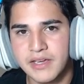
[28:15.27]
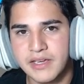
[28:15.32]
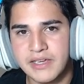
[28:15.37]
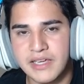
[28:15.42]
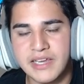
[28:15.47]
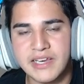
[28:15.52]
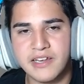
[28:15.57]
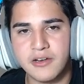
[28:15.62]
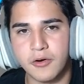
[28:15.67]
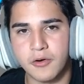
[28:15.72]

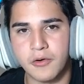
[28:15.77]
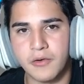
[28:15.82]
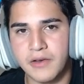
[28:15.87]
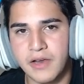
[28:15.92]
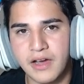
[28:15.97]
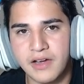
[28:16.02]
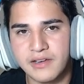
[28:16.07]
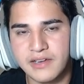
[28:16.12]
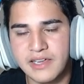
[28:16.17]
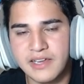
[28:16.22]
Getting or
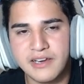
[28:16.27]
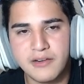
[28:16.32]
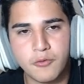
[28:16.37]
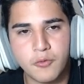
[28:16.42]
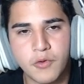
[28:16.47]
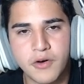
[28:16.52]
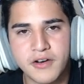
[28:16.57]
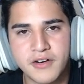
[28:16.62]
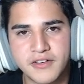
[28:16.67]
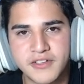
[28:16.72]
getting
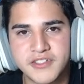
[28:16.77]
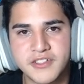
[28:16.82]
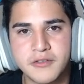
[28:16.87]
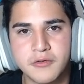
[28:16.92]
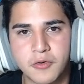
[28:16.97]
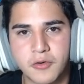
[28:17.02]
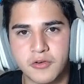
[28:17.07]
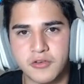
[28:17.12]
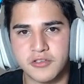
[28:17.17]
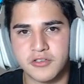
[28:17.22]
one or two
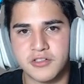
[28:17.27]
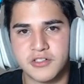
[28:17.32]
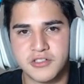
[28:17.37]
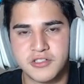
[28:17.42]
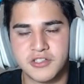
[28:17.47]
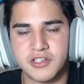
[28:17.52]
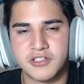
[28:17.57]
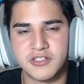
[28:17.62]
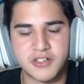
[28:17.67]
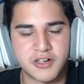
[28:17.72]
order
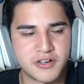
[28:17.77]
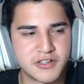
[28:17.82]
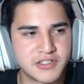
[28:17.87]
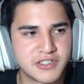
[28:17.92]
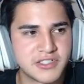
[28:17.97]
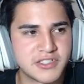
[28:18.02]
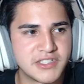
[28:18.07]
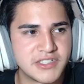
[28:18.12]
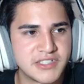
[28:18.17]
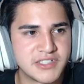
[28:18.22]
to
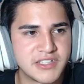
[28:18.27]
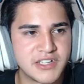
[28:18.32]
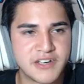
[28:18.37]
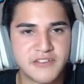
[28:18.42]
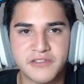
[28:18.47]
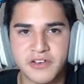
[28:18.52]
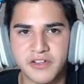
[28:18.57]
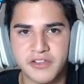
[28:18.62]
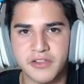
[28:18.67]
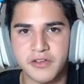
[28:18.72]
charges is
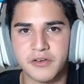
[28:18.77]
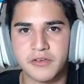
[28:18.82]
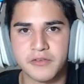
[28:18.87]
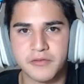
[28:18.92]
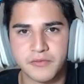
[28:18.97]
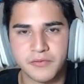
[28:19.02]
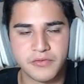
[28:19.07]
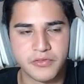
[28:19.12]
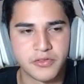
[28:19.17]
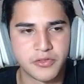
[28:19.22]
enough, although
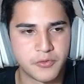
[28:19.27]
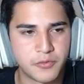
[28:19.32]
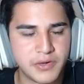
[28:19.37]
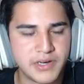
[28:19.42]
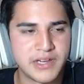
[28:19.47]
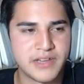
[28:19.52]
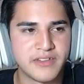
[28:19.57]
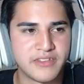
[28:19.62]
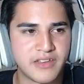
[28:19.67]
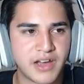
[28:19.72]

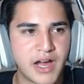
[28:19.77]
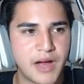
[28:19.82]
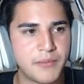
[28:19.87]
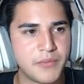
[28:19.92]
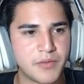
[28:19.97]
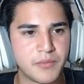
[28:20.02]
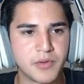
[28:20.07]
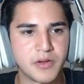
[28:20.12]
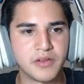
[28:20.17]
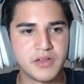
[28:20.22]
three is
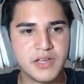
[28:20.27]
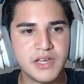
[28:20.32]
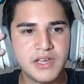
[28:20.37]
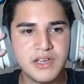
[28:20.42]
optimal.